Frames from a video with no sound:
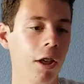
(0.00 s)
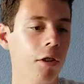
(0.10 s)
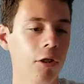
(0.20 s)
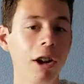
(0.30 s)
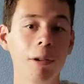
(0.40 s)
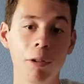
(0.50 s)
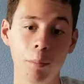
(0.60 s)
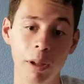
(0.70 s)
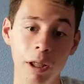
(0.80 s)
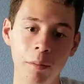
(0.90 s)
Starting with
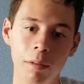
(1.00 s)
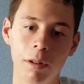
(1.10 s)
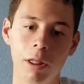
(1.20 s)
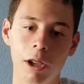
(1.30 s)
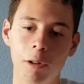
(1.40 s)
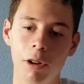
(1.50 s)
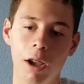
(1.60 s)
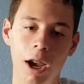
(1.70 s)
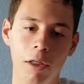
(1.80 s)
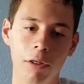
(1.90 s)
me, then going to
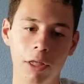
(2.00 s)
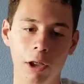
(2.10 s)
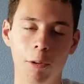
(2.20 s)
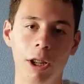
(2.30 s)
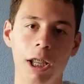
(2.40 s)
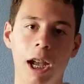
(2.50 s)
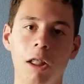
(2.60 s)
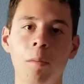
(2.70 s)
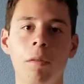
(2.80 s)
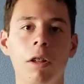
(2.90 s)
Isaac, then going to Callum.